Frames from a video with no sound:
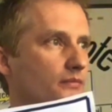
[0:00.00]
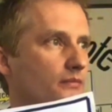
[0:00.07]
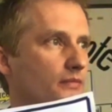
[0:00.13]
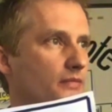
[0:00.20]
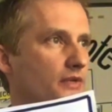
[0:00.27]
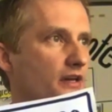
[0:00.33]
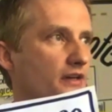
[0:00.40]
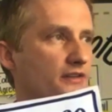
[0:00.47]

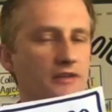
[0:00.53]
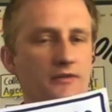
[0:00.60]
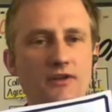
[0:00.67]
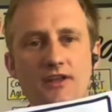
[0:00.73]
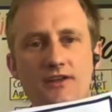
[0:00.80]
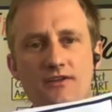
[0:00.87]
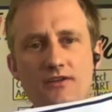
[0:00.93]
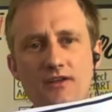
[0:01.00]
yeah, so
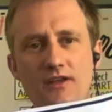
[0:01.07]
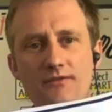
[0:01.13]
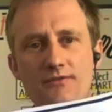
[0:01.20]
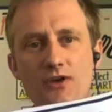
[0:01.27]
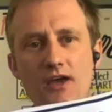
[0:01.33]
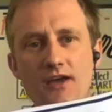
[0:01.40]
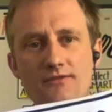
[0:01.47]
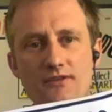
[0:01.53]
if you
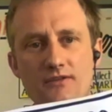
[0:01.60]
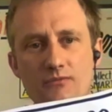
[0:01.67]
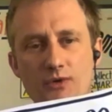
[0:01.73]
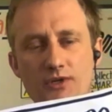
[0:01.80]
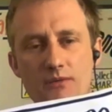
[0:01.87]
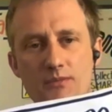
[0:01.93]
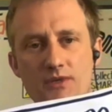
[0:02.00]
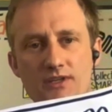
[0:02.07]
have what
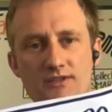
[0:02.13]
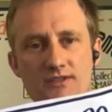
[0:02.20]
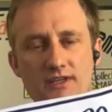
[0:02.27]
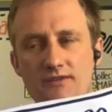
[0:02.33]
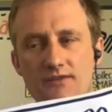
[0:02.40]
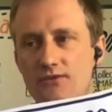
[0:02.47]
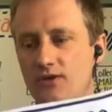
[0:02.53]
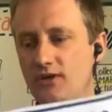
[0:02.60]
I mean is, like,
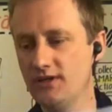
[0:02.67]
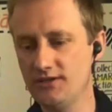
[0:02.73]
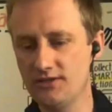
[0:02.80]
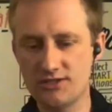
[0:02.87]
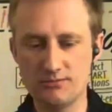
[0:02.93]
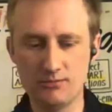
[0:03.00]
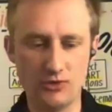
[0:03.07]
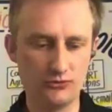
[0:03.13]
if you are in a
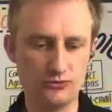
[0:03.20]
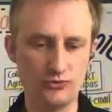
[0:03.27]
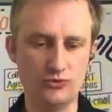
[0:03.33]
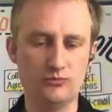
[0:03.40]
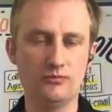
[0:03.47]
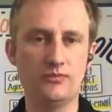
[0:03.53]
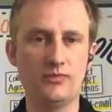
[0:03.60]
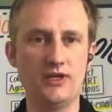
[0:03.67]
small
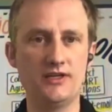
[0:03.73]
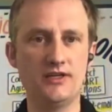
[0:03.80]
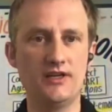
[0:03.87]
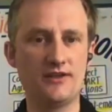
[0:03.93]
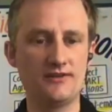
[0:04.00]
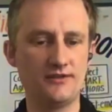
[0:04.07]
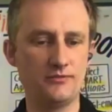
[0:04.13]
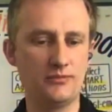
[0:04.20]
room and
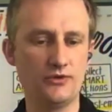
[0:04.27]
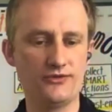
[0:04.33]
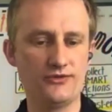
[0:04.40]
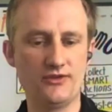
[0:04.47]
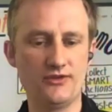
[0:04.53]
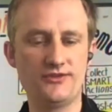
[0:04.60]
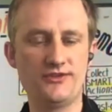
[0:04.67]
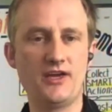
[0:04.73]
another person
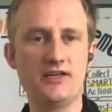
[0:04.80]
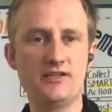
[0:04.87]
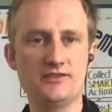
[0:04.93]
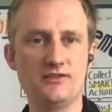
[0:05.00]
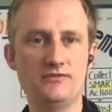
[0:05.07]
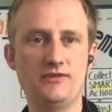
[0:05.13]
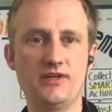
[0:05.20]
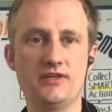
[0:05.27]
is dialed
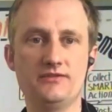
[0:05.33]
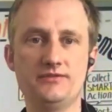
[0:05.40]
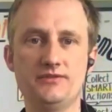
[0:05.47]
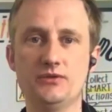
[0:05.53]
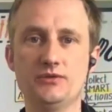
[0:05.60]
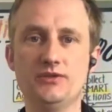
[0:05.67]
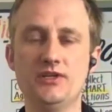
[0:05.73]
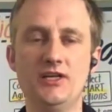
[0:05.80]
in via
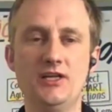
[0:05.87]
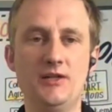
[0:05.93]
phone,